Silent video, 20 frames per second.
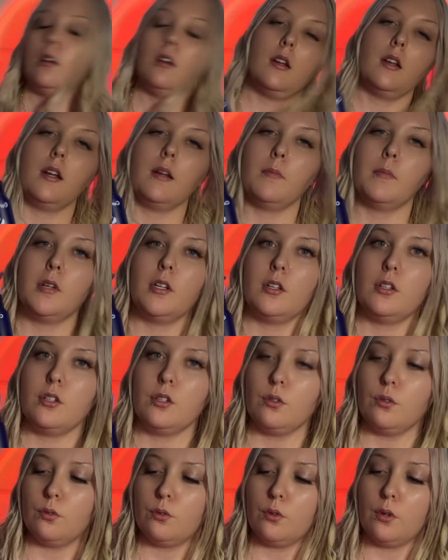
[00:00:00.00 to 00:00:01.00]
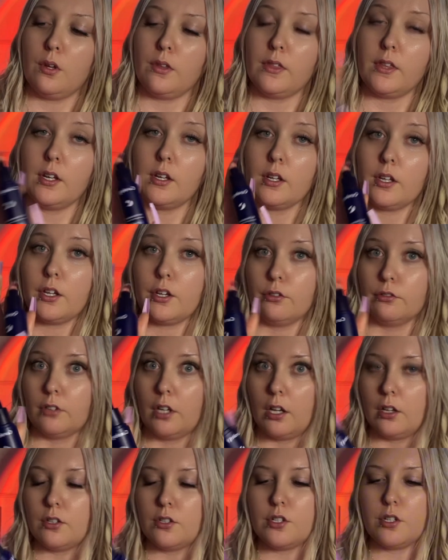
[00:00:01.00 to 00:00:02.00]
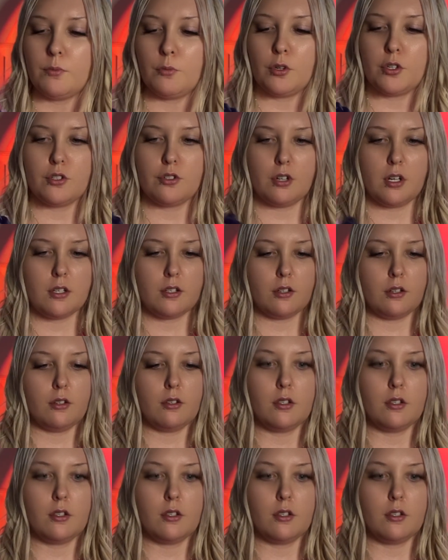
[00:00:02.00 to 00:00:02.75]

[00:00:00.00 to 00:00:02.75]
and I'm gonna do the Curology moisturizer.